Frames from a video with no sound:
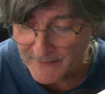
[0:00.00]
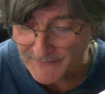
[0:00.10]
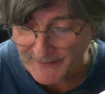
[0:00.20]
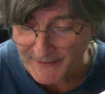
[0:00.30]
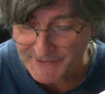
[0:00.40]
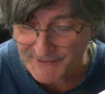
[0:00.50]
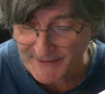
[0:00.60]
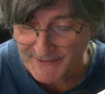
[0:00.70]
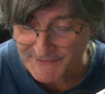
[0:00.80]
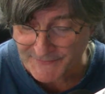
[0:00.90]
The
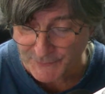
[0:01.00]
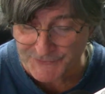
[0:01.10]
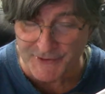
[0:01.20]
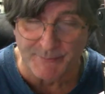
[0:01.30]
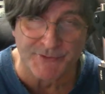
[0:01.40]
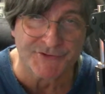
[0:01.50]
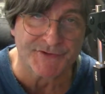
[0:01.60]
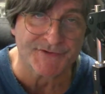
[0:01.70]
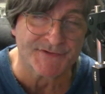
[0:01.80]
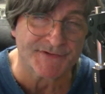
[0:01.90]
ASV also
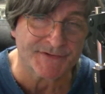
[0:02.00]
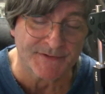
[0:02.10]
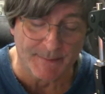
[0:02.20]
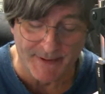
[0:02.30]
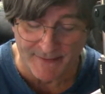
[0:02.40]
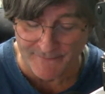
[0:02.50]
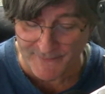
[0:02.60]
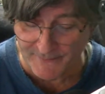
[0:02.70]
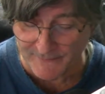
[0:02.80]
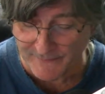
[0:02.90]
produces, apart
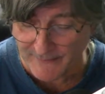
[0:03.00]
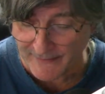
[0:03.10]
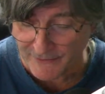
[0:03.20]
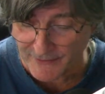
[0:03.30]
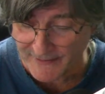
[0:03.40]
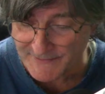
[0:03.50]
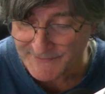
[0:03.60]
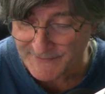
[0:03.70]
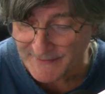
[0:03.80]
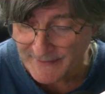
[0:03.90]
from
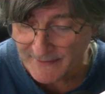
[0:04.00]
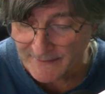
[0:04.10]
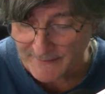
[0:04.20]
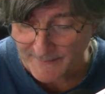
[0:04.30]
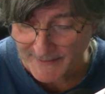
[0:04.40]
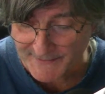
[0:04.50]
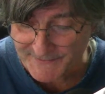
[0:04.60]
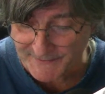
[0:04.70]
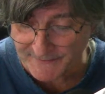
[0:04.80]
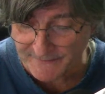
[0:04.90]
Crux, a
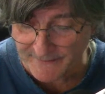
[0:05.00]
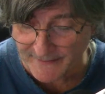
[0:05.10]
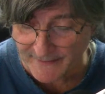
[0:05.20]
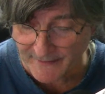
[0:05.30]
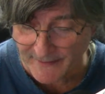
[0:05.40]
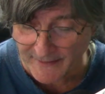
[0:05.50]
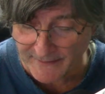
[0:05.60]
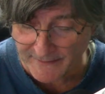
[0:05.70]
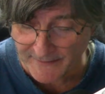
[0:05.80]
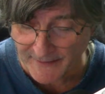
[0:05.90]
magazine,
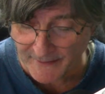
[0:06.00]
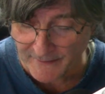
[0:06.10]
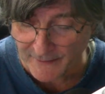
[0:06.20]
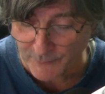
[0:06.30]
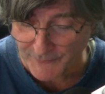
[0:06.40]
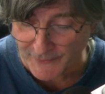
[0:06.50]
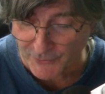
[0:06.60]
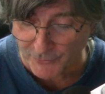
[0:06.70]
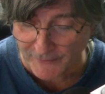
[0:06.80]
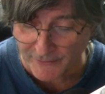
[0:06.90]
what they
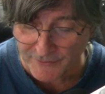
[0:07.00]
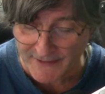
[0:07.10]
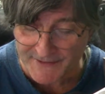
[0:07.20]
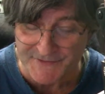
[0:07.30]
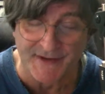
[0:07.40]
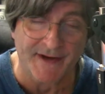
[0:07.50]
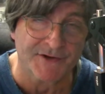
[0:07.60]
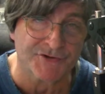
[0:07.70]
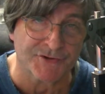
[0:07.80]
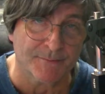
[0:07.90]
call a Crux
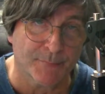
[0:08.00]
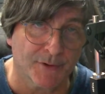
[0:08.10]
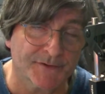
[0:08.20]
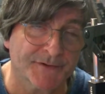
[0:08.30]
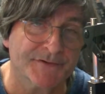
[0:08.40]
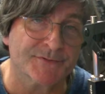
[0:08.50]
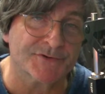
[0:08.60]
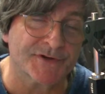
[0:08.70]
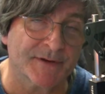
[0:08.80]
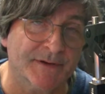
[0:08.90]
Extra Bulletins,
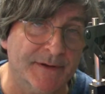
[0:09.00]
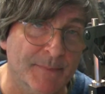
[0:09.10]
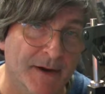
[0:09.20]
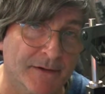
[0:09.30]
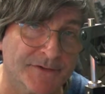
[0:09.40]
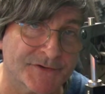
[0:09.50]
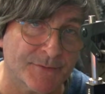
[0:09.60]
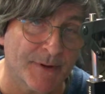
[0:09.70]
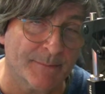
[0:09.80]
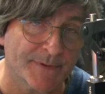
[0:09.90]
which get emailed to
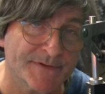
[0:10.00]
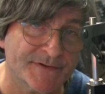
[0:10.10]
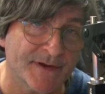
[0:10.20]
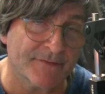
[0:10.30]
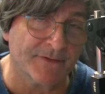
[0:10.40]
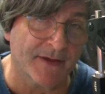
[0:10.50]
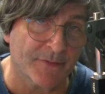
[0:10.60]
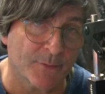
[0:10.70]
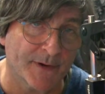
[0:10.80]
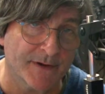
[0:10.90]
members every
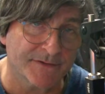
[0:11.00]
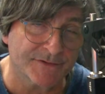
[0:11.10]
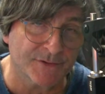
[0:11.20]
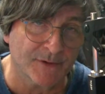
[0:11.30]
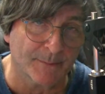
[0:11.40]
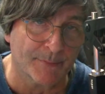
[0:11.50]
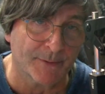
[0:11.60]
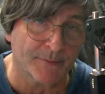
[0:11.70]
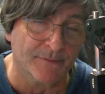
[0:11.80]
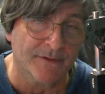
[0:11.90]
other week to let
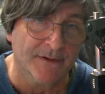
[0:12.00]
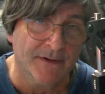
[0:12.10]
people